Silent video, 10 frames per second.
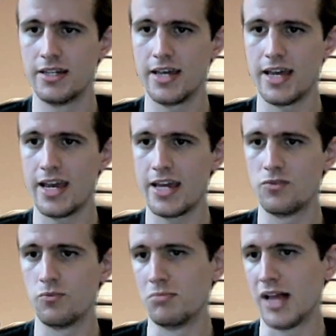
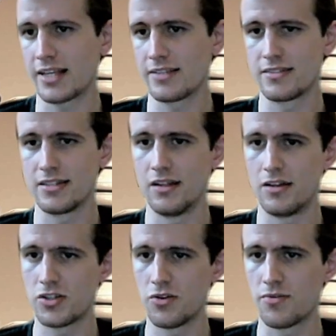and black is still
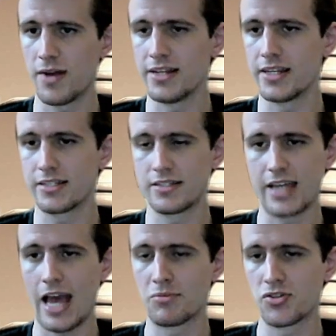also threatening to
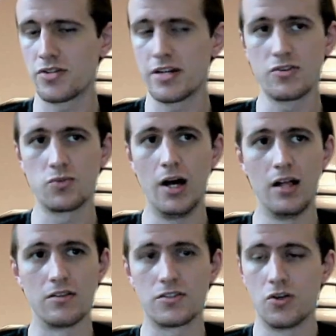capture here as
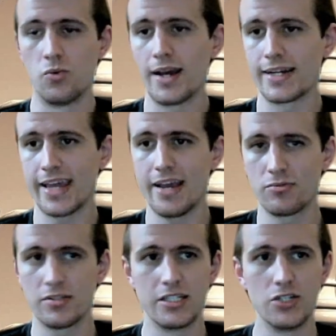well. So white can't
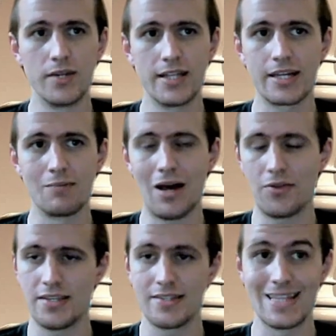really do anything about
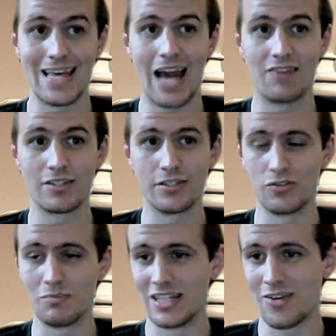this, and they have to
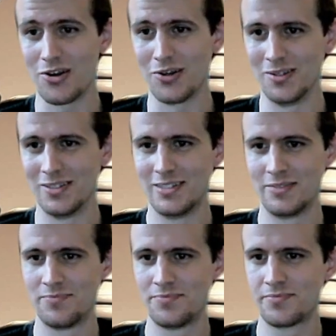lose material.
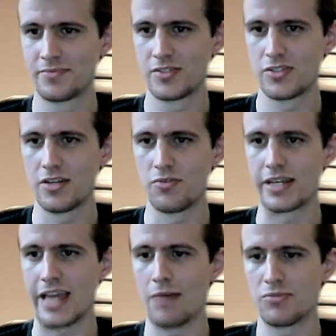So they
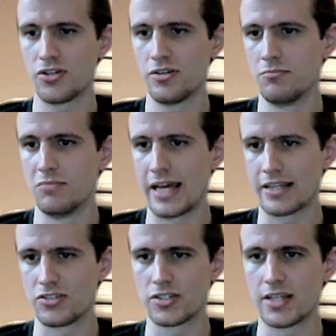recapture, and black
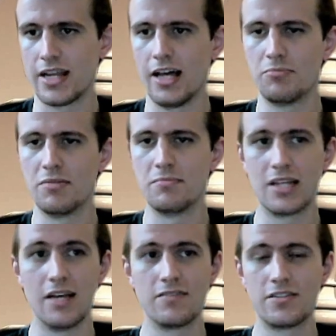is just going to help
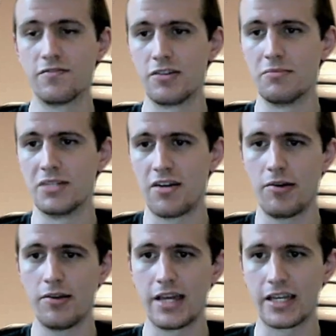themselves to free
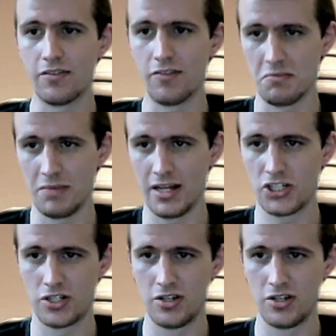material. Thank you very much.